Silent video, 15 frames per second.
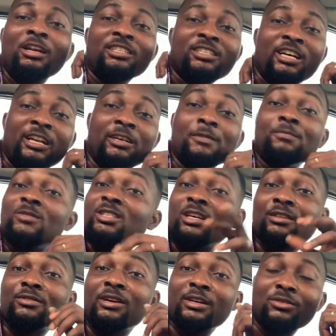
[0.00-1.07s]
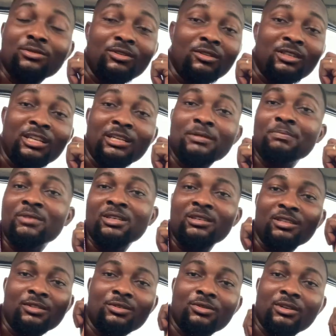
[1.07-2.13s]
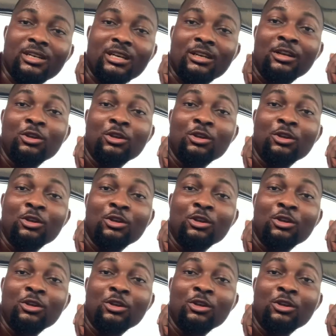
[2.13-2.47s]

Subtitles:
Charlie, subscribe to me. Let's make this together.